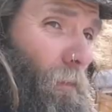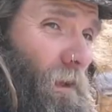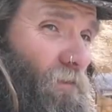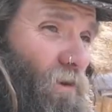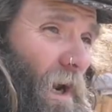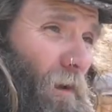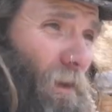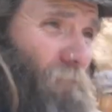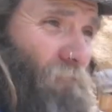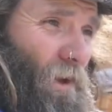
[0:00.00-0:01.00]
bit of drag,
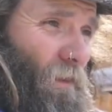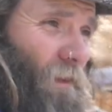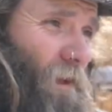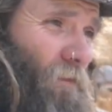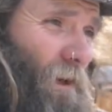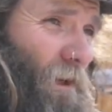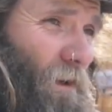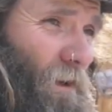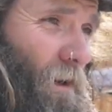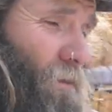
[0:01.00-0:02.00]
but nothing that you're really
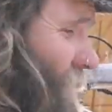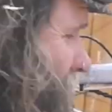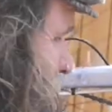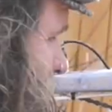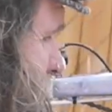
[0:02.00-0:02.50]
going to notice.